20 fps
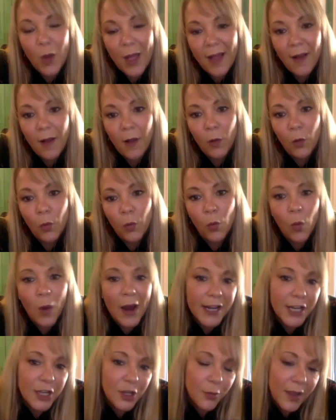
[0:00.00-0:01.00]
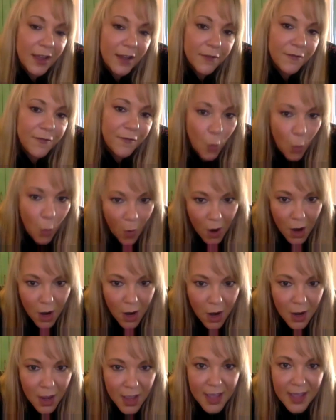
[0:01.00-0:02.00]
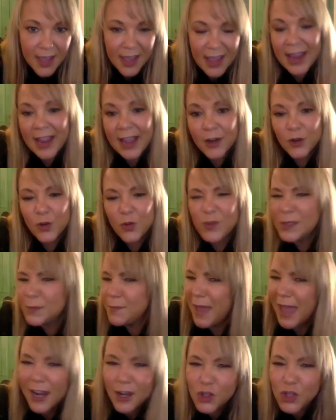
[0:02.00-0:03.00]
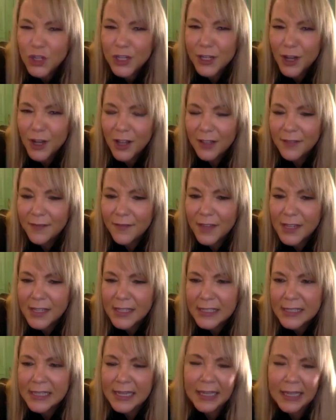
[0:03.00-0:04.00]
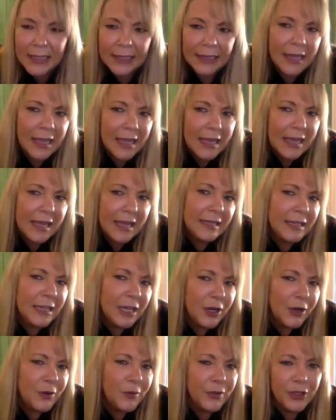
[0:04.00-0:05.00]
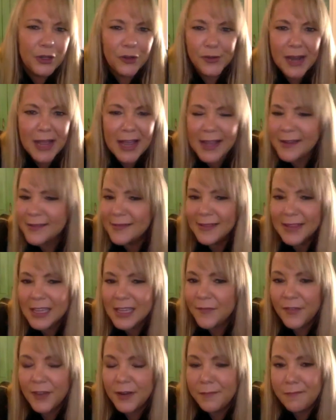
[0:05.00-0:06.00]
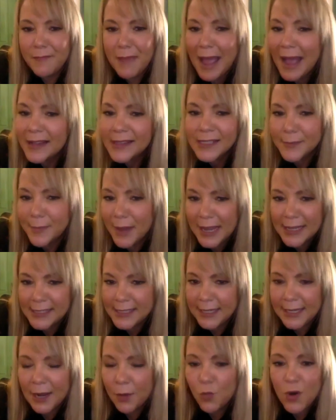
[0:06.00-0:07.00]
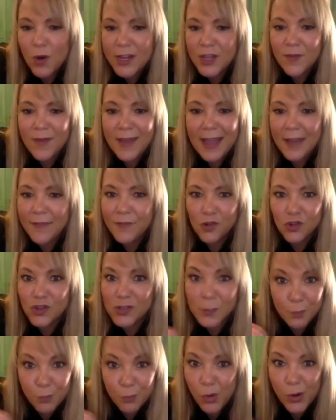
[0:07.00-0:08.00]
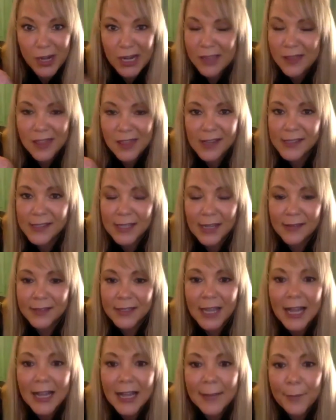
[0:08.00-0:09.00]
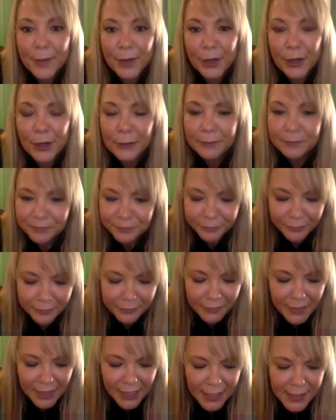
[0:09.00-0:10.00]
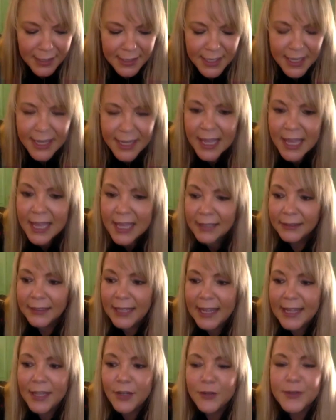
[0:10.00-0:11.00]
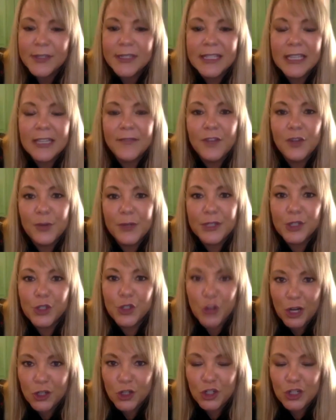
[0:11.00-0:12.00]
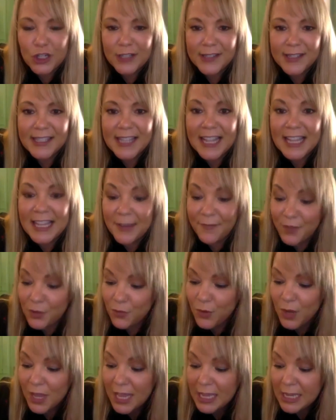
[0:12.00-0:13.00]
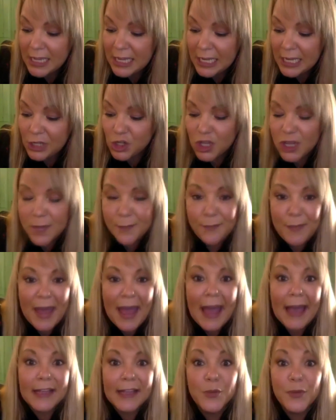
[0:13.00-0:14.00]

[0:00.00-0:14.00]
that as well. Why do you have four? And who's managing all of this? And, you know, you're not even maximizing on what you have. You're just putting things on top, you know? It's like Legos give you instructions. They give you each of the